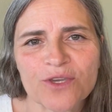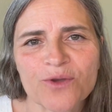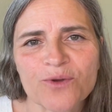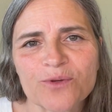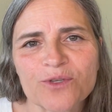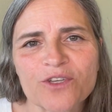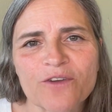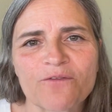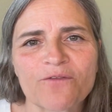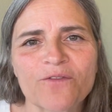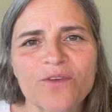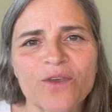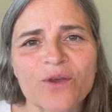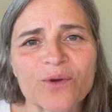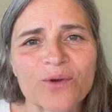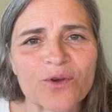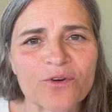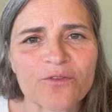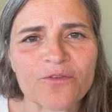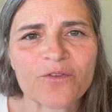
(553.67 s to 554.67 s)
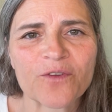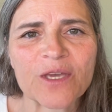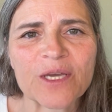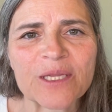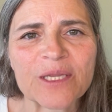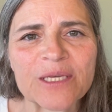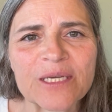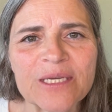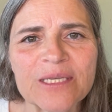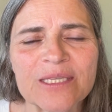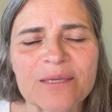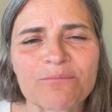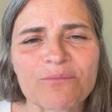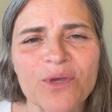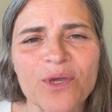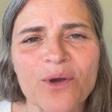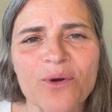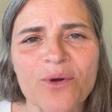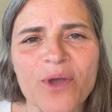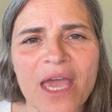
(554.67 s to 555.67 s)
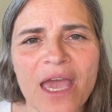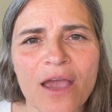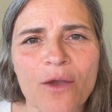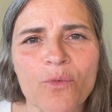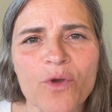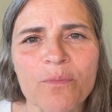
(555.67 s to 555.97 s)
you to feel your feelings and be okay